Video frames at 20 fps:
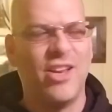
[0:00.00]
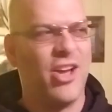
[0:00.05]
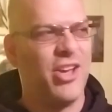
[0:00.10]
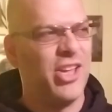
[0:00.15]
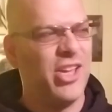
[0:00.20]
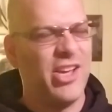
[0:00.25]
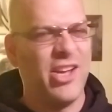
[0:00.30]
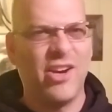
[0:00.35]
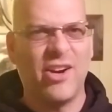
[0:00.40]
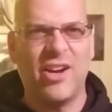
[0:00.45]
know,
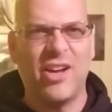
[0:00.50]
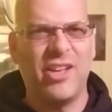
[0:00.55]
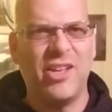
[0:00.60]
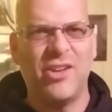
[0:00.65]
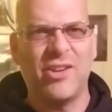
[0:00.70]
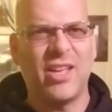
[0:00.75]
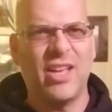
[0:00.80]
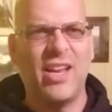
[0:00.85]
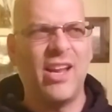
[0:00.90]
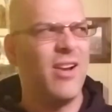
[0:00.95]
you hear it.
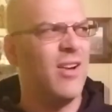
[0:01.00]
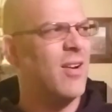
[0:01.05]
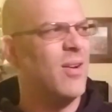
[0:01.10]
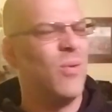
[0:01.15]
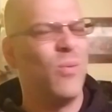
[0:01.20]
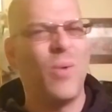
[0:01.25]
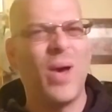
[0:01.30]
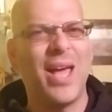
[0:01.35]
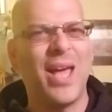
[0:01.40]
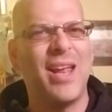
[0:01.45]
You can hear
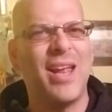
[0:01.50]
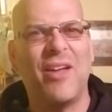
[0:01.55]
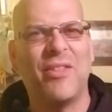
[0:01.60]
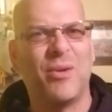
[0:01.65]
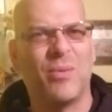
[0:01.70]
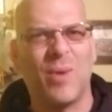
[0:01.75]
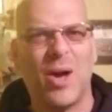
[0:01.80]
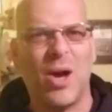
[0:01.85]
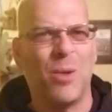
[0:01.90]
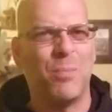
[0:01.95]
it way down
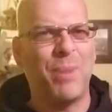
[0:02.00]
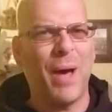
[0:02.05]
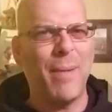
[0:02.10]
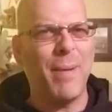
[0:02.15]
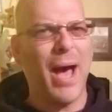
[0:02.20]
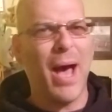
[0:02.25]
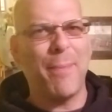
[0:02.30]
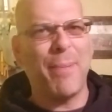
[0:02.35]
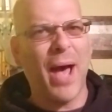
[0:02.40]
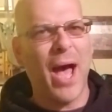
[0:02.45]
the road. And
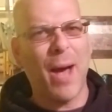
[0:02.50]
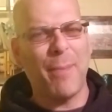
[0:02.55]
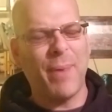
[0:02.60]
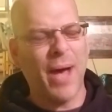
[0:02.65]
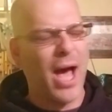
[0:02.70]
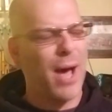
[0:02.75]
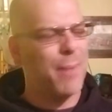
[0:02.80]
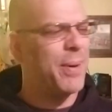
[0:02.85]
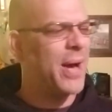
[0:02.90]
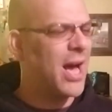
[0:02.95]

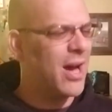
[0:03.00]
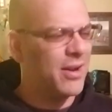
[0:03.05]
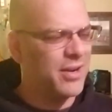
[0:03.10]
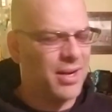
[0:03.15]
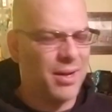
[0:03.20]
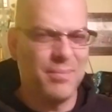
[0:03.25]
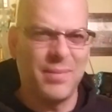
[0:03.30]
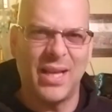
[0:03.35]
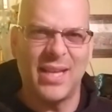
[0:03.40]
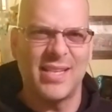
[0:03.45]

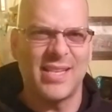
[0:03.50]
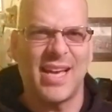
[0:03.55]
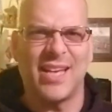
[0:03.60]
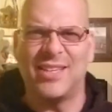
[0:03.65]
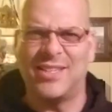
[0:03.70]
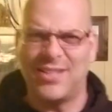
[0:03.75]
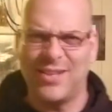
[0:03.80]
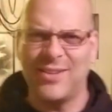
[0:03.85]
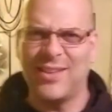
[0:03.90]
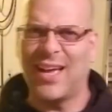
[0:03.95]
I'm
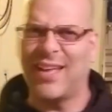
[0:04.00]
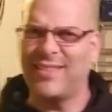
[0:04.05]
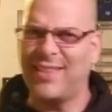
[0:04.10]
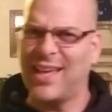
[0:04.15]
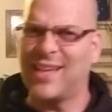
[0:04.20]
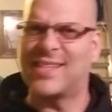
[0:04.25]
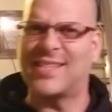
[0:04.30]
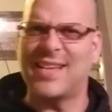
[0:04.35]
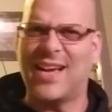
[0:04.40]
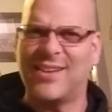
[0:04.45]
like, dude, that
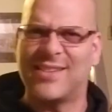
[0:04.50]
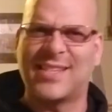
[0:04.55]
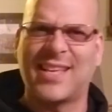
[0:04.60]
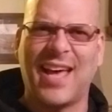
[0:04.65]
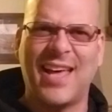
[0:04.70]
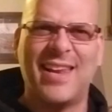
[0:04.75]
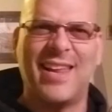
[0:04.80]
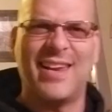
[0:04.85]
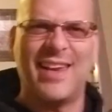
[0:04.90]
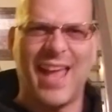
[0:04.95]
thing sounds
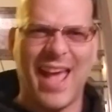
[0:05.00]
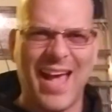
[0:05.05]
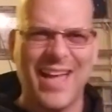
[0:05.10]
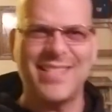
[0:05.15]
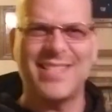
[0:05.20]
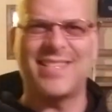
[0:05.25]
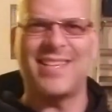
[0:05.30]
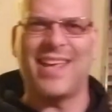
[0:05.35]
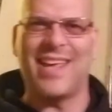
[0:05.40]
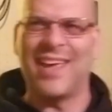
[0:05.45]
kind of
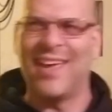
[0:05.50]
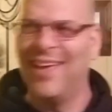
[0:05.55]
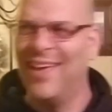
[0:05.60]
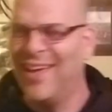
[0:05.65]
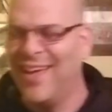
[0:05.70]
nasty.